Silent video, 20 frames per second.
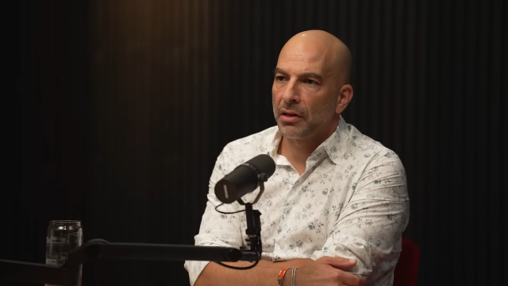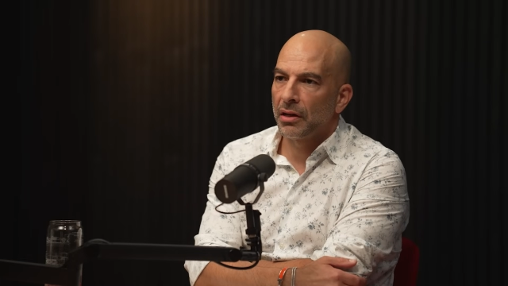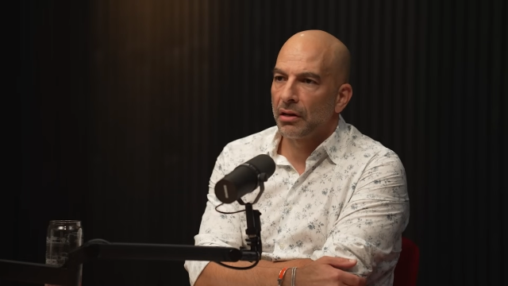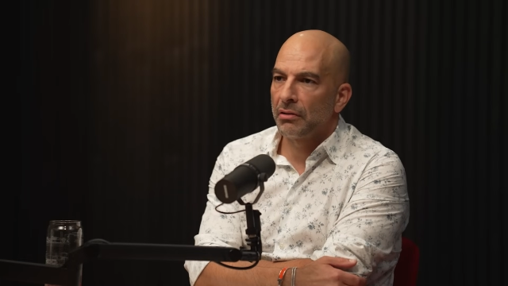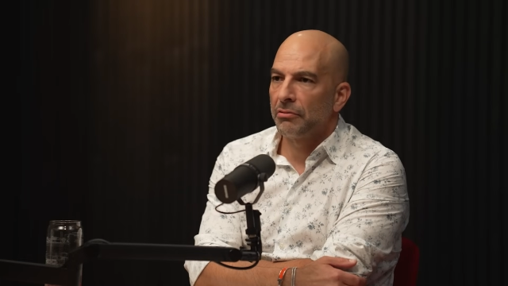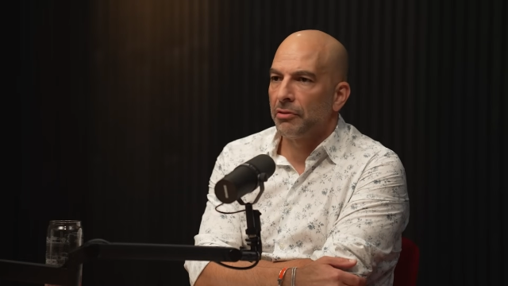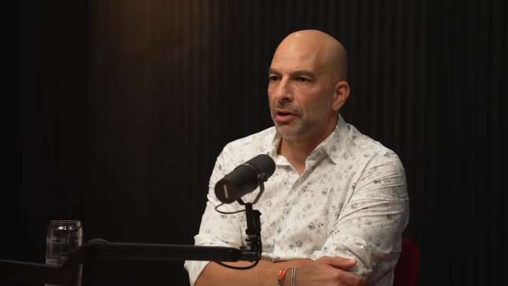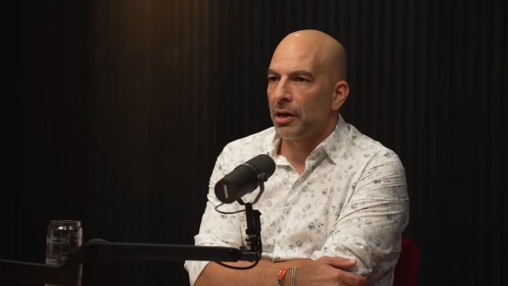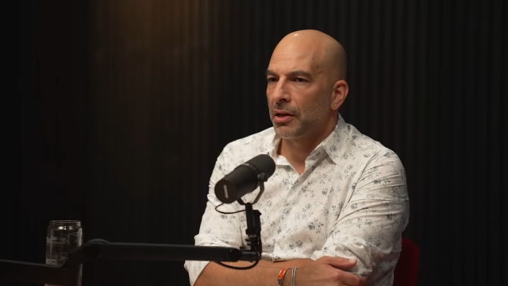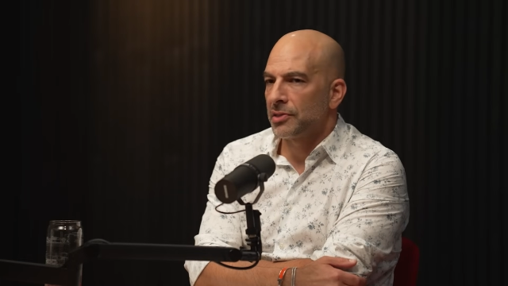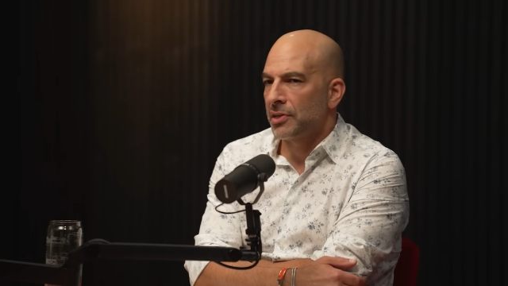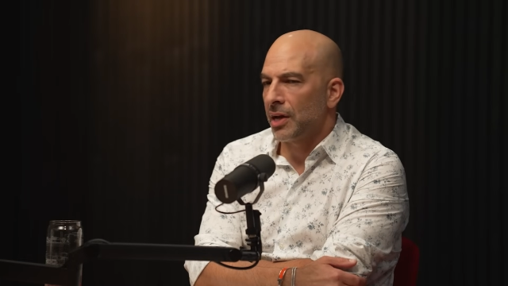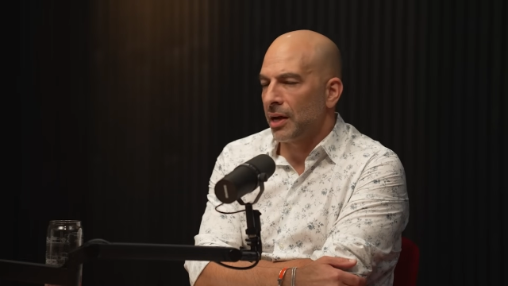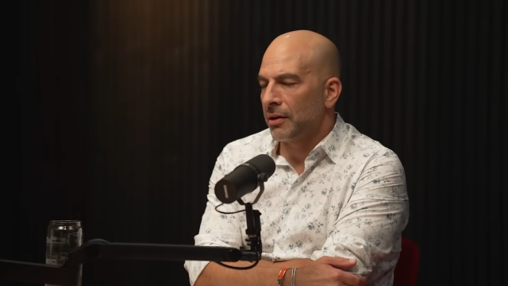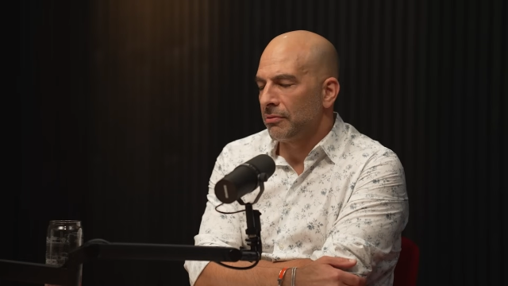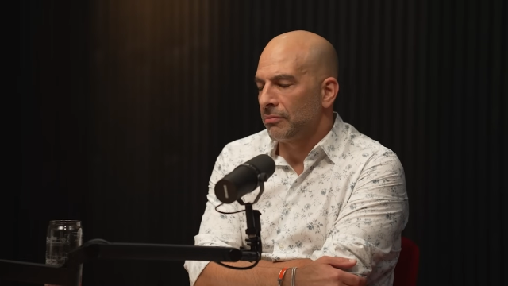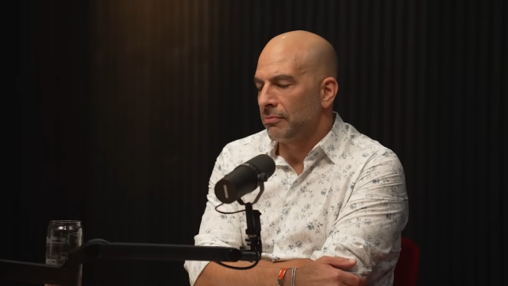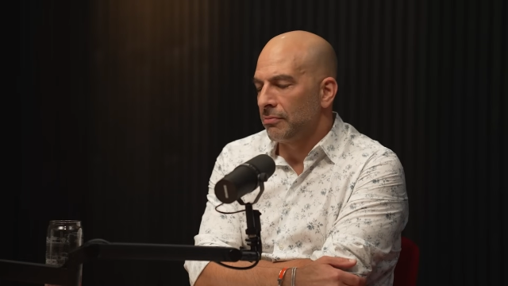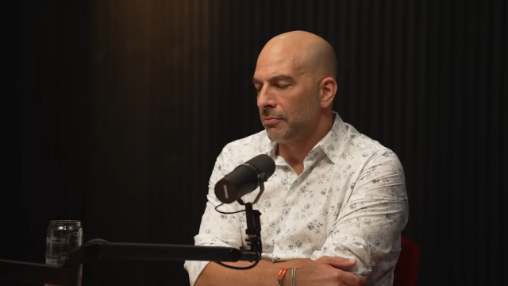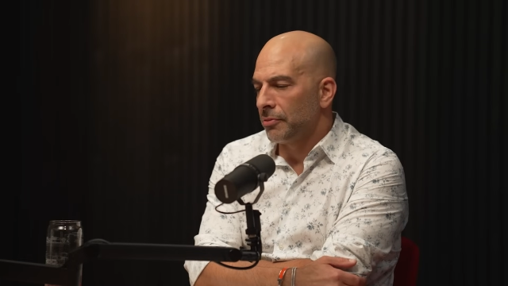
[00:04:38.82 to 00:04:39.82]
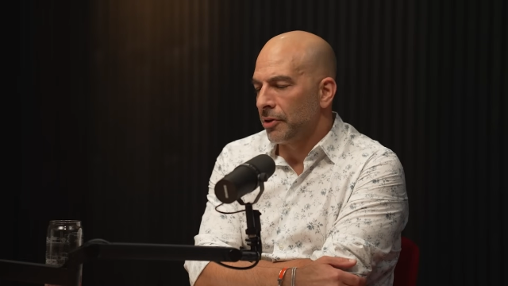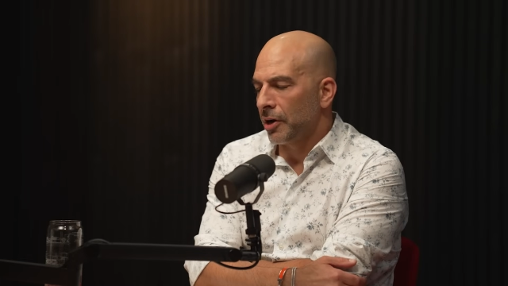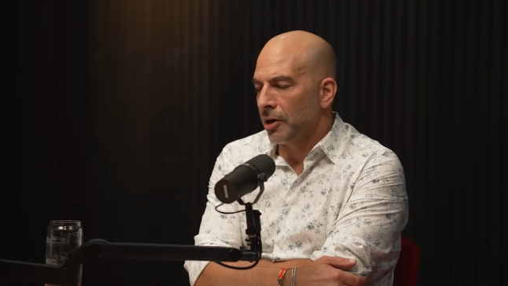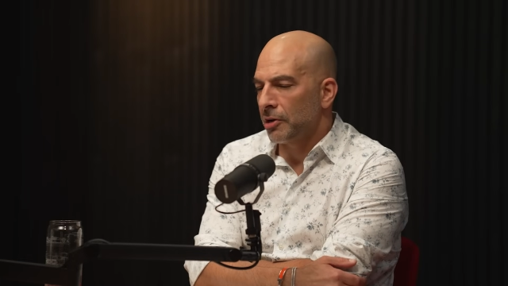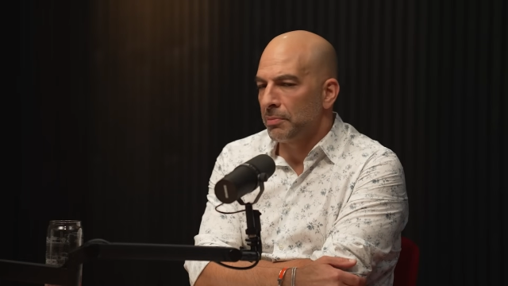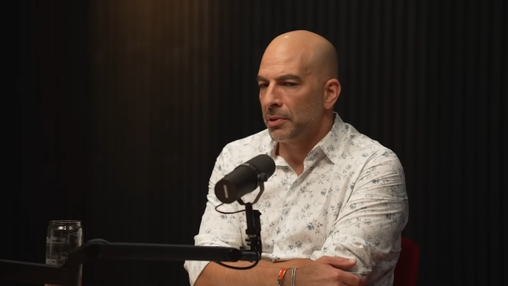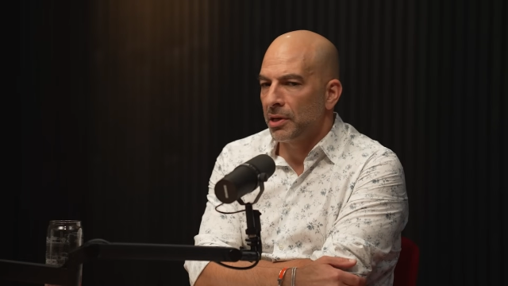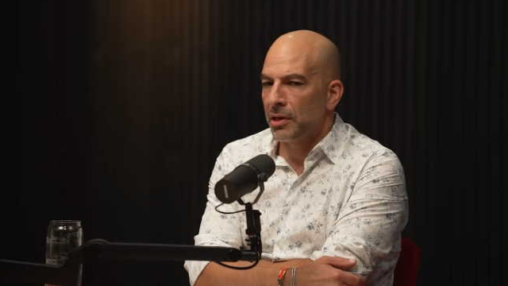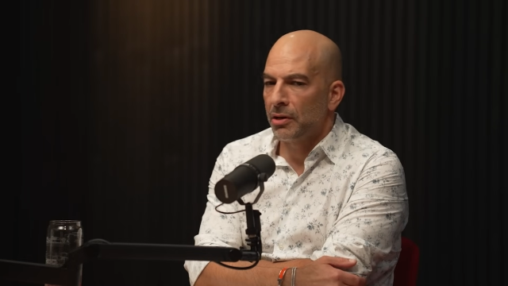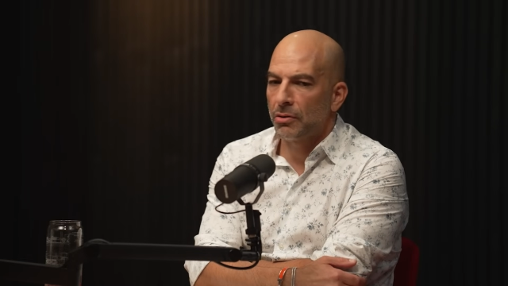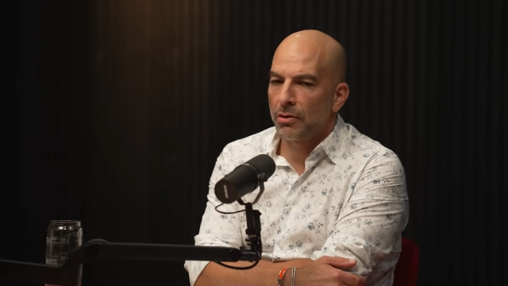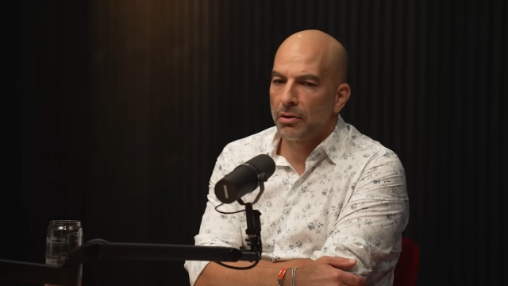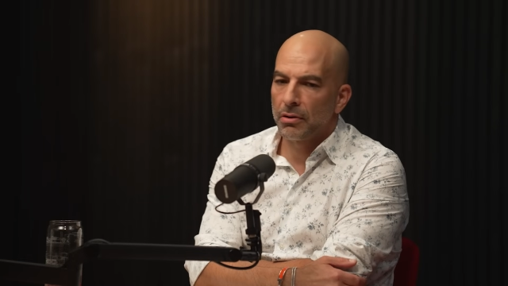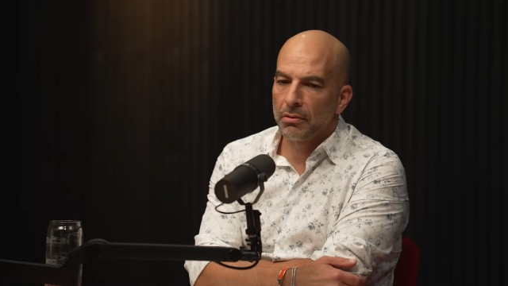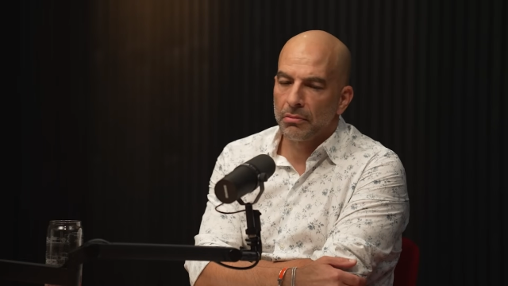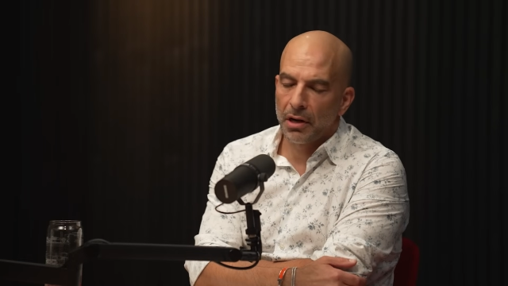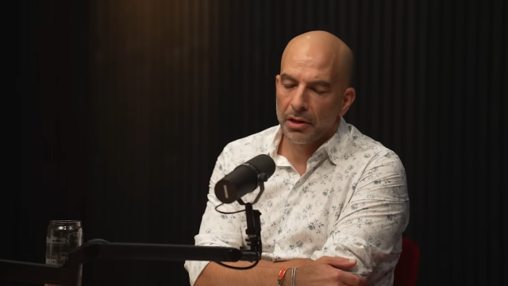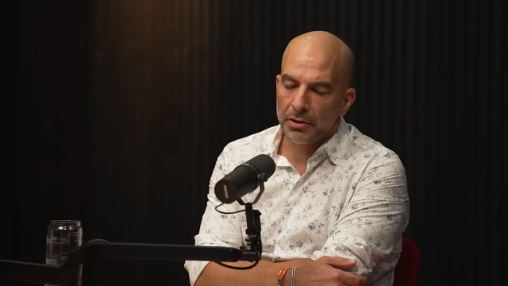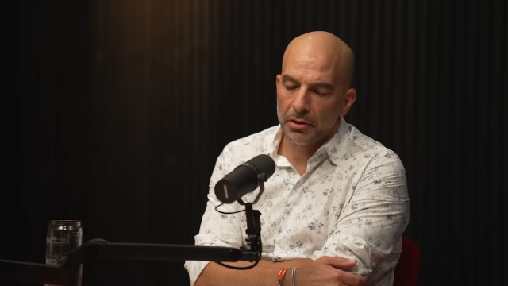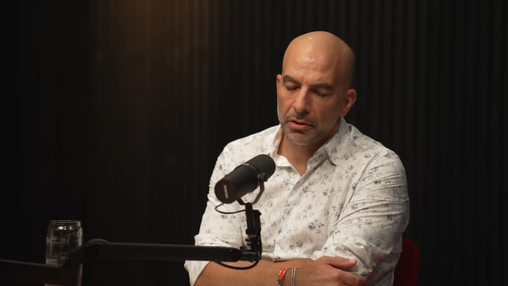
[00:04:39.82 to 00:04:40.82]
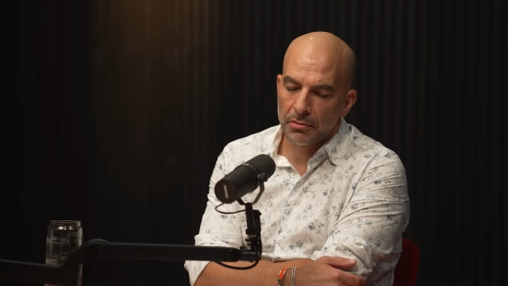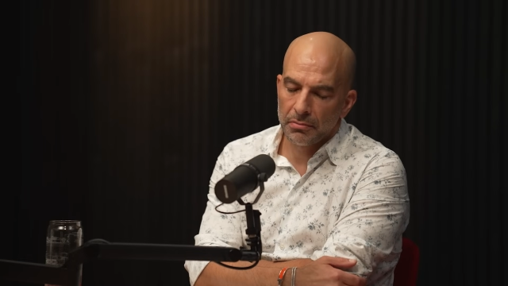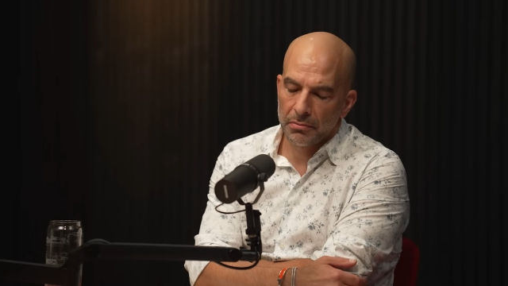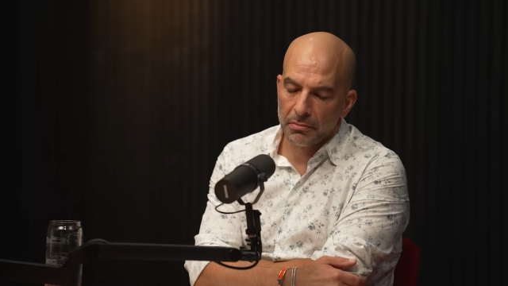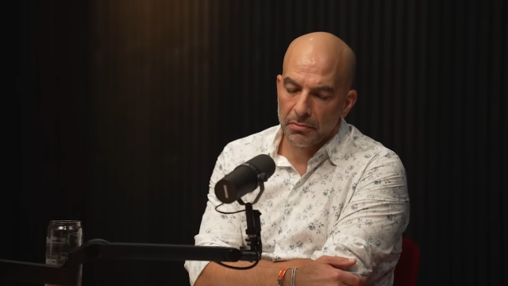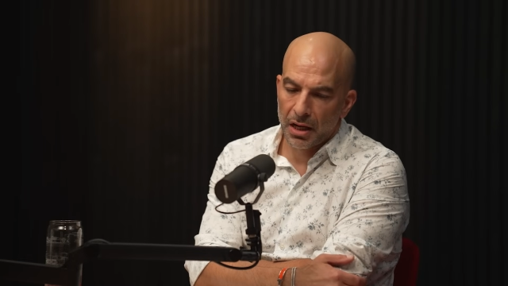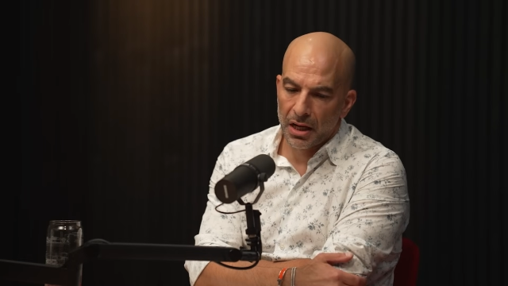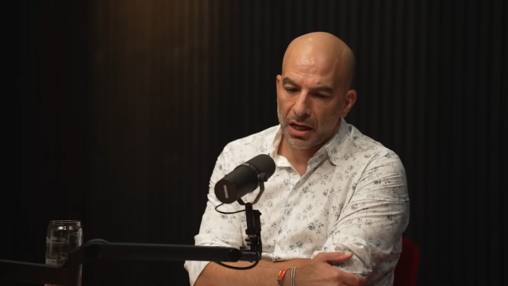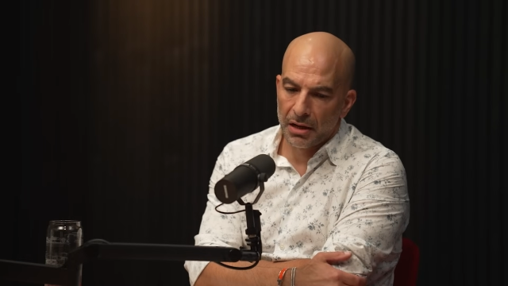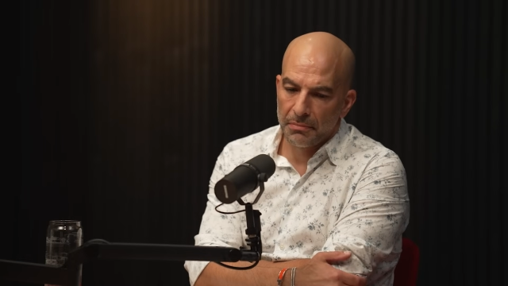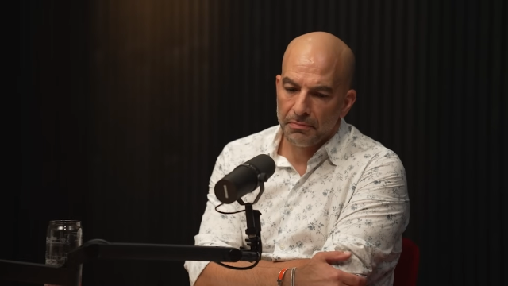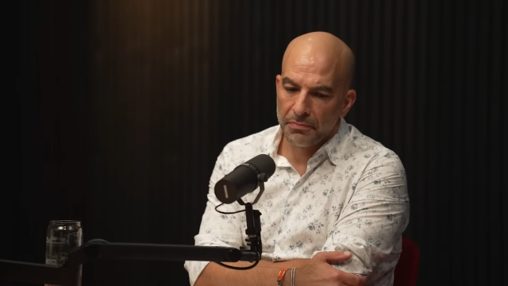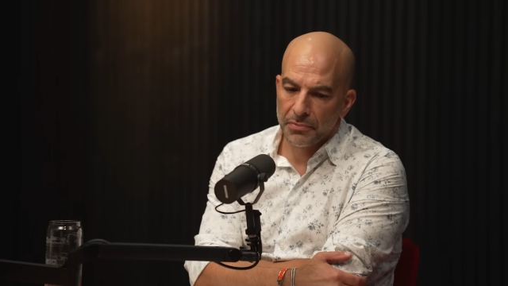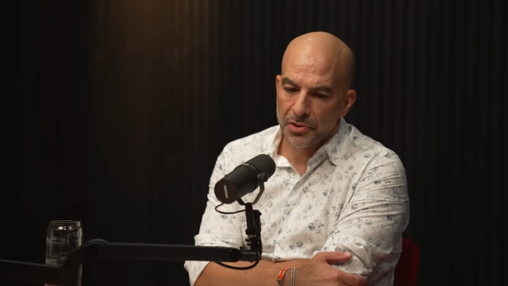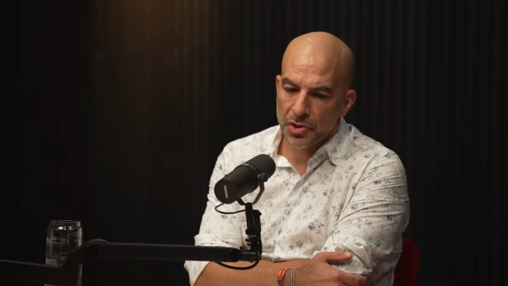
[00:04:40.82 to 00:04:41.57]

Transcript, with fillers: yeah. done follistatin therapy or other um,